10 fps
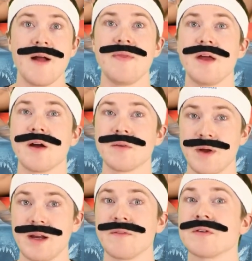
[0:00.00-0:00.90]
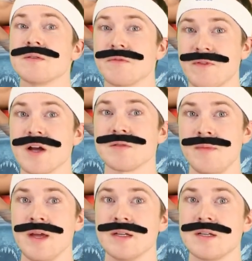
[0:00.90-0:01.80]
and they are ready for some fresh
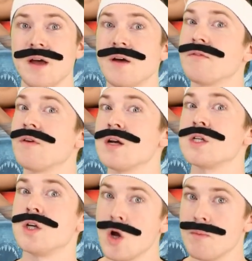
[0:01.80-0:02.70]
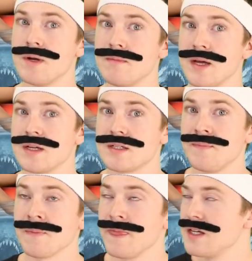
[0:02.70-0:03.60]
meat. Fresh human meat.
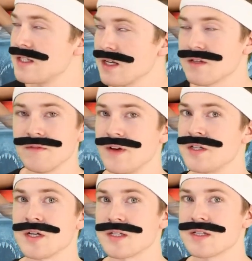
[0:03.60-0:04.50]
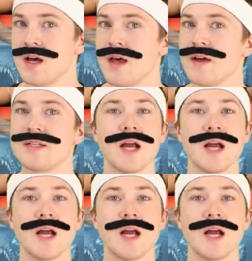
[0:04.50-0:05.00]
These things are vicious. They